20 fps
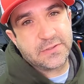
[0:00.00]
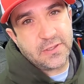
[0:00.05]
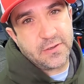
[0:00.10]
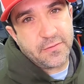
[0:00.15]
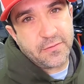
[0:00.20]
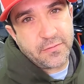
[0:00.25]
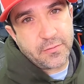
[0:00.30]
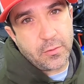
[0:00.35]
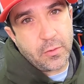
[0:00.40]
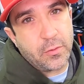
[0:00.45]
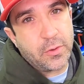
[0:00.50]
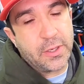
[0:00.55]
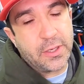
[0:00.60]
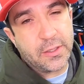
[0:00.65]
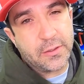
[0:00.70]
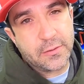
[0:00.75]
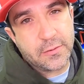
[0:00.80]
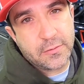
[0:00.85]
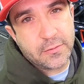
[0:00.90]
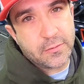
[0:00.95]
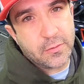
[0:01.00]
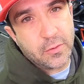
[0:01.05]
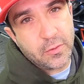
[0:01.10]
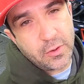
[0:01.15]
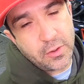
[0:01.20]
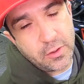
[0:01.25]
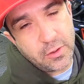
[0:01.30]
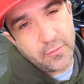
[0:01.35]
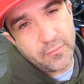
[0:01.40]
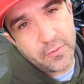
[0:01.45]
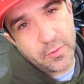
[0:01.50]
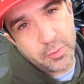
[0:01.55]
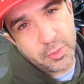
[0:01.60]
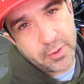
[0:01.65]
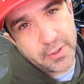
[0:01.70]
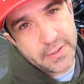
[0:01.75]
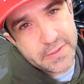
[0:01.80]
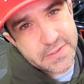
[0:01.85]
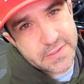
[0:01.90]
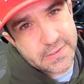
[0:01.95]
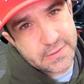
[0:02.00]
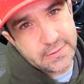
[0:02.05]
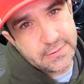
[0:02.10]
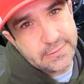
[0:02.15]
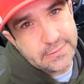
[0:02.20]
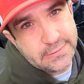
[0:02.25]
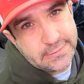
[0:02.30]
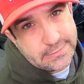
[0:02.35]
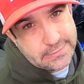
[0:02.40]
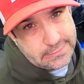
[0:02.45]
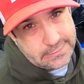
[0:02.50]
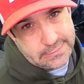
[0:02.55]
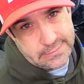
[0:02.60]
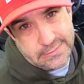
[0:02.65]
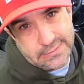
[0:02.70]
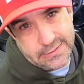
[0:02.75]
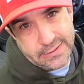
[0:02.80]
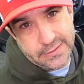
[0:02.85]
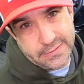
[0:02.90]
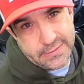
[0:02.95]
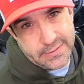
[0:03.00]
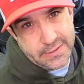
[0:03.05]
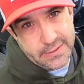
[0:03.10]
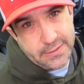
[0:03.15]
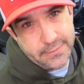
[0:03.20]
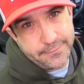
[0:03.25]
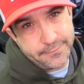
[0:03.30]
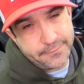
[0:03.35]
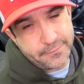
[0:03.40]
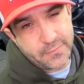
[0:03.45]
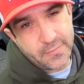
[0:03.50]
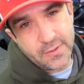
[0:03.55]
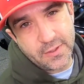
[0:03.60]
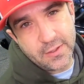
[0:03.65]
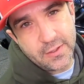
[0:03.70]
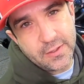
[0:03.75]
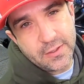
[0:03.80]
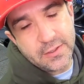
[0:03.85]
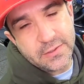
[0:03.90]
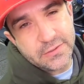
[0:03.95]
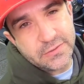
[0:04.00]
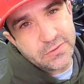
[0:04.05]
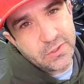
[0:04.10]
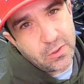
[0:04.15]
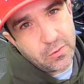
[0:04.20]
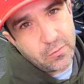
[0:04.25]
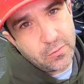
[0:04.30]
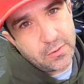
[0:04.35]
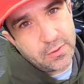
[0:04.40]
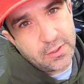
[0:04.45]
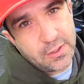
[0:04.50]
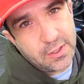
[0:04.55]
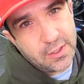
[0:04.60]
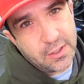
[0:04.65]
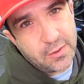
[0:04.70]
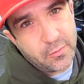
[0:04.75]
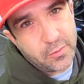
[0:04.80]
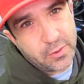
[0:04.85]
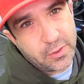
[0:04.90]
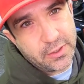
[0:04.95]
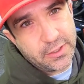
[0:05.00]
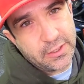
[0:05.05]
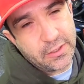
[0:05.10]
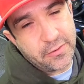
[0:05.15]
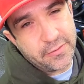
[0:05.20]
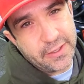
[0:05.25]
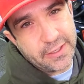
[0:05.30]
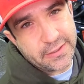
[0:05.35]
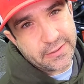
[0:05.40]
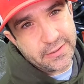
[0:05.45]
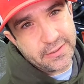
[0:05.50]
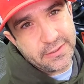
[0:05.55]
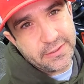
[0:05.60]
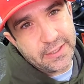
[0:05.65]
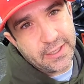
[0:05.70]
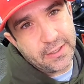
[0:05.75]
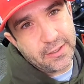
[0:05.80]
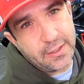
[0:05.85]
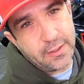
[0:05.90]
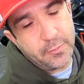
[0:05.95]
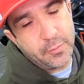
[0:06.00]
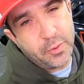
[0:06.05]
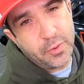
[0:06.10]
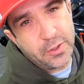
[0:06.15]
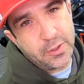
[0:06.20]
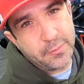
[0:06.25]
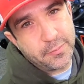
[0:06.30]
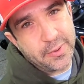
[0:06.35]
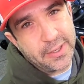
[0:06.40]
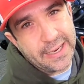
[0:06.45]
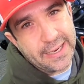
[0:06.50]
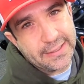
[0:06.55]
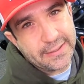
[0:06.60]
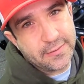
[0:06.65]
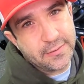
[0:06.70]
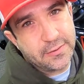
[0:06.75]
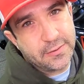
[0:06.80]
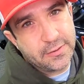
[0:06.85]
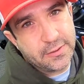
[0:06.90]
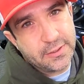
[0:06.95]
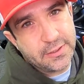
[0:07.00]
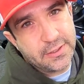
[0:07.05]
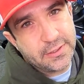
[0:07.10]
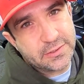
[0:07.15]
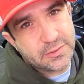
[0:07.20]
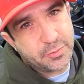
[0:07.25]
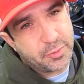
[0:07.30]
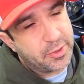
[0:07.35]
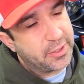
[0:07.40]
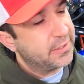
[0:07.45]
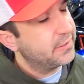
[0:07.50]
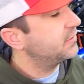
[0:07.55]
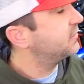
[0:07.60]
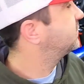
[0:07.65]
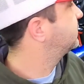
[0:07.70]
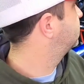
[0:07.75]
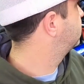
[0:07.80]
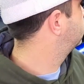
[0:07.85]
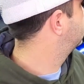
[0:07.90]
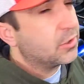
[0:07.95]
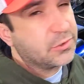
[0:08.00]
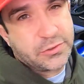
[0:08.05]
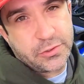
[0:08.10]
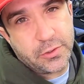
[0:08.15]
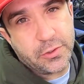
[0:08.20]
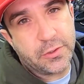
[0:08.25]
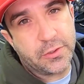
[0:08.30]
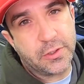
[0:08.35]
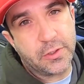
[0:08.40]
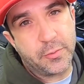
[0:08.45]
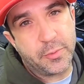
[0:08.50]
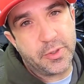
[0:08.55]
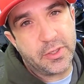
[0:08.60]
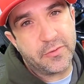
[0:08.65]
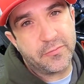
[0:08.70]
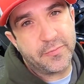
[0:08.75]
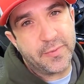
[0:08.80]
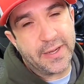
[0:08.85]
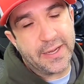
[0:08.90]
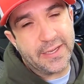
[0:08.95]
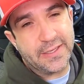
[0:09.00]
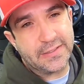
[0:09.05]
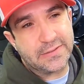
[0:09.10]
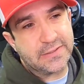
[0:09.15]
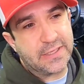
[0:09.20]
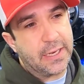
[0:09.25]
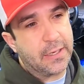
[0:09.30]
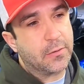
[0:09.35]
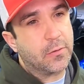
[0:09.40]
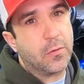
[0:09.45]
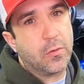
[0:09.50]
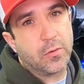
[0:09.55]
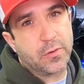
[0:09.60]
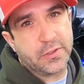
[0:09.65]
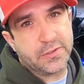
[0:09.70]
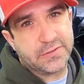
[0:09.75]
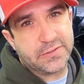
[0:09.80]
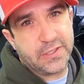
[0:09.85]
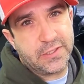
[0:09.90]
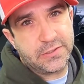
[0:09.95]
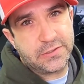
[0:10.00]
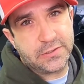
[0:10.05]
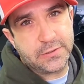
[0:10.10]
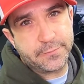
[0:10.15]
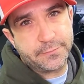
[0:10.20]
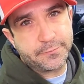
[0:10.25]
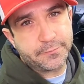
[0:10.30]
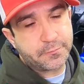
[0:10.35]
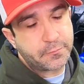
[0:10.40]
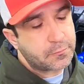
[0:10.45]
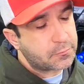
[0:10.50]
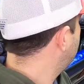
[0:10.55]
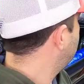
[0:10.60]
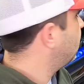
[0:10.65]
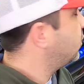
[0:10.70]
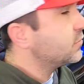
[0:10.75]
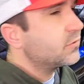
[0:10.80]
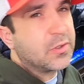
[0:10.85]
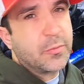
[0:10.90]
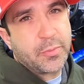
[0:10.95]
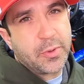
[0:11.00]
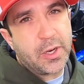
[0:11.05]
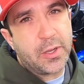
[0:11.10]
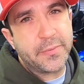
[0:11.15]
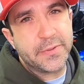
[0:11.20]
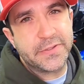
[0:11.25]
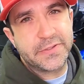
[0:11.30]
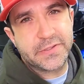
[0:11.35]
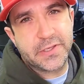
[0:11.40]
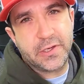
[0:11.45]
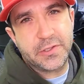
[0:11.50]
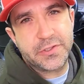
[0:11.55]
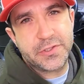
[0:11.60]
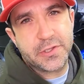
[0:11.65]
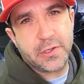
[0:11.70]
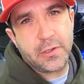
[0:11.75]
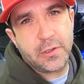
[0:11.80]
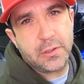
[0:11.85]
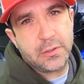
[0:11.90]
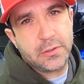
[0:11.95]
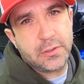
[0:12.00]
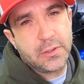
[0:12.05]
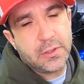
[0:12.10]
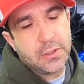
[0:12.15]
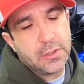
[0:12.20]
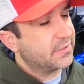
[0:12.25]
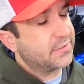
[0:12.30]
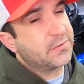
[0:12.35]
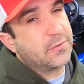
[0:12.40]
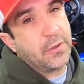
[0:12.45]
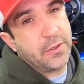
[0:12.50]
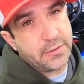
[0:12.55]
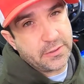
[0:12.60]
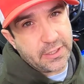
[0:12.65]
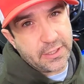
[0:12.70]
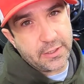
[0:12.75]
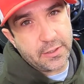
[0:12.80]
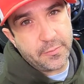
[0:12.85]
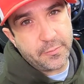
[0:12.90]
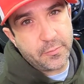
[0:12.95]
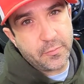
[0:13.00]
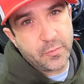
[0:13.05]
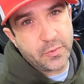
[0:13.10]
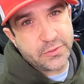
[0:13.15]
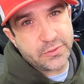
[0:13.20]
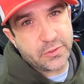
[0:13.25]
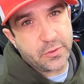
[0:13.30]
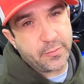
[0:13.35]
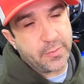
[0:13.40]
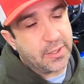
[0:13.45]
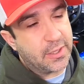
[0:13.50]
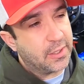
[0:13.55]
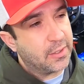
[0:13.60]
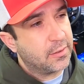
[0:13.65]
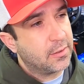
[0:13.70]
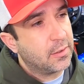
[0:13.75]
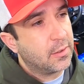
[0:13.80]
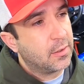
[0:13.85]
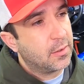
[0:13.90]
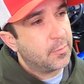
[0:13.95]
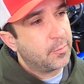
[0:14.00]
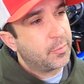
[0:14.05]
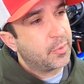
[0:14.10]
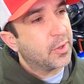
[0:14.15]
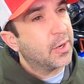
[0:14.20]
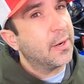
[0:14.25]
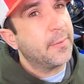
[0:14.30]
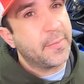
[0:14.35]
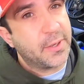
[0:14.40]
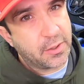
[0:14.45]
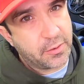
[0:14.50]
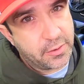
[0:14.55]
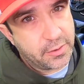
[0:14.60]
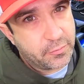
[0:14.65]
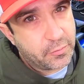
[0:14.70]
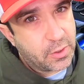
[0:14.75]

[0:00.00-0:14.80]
stuff thrown out, thrown all over the place. Guilty. So we're gonna get all that cleaned out and put it back in its place. I'll show you a little bit of my tackle organization. I'll also probably touch on my starting lineup, which are my primary